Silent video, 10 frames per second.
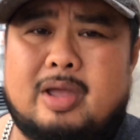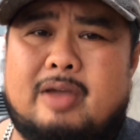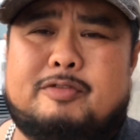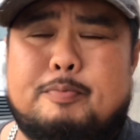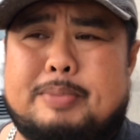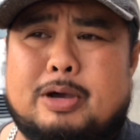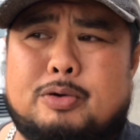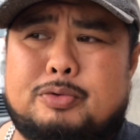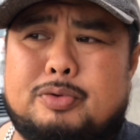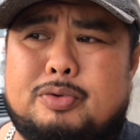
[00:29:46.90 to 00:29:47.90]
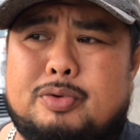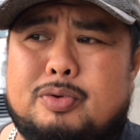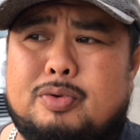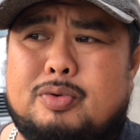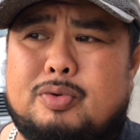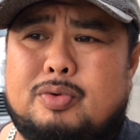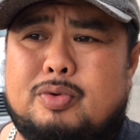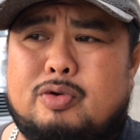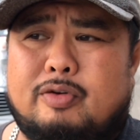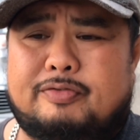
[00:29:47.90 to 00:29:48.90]
If you build
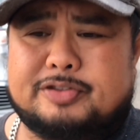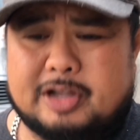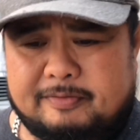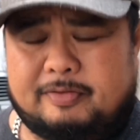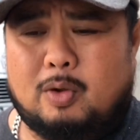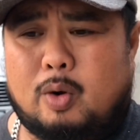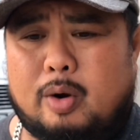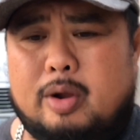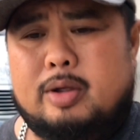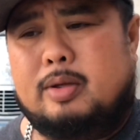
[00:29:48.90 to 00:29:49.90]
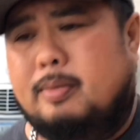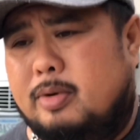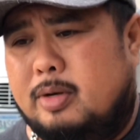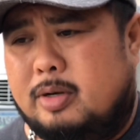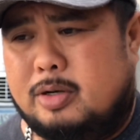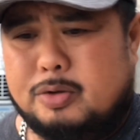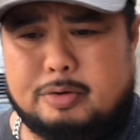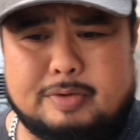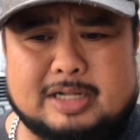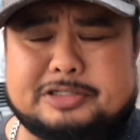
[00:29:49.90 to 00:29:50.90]
your subfloor, do
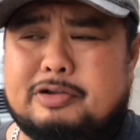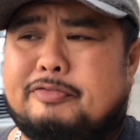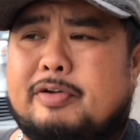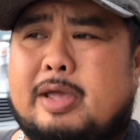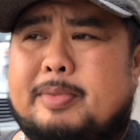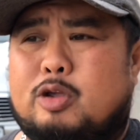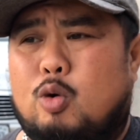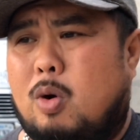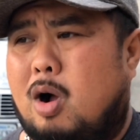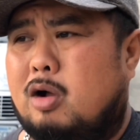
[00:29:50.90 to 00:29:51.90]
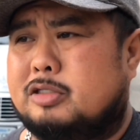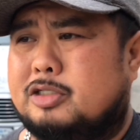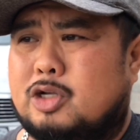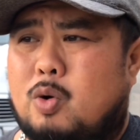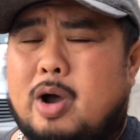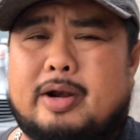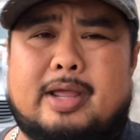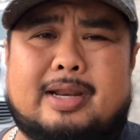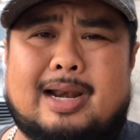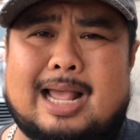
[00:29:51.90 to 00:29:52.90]
the rest of your framing, your walls and so on,
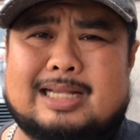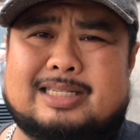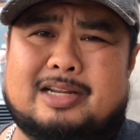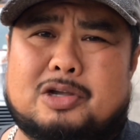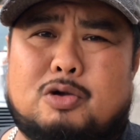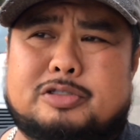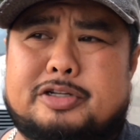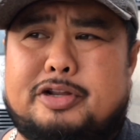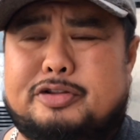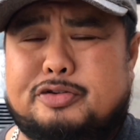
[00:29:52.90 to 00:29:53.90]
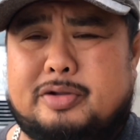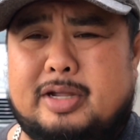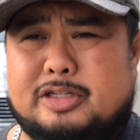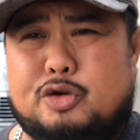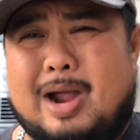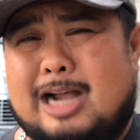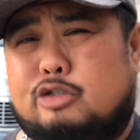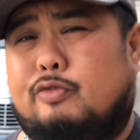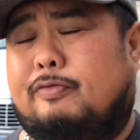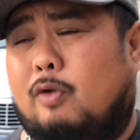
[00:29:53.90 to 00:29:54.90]
and the last thing that goes in is your
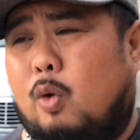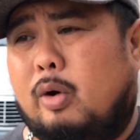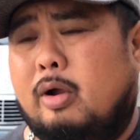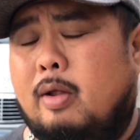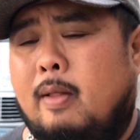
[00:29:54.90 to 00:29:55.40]
actual floor,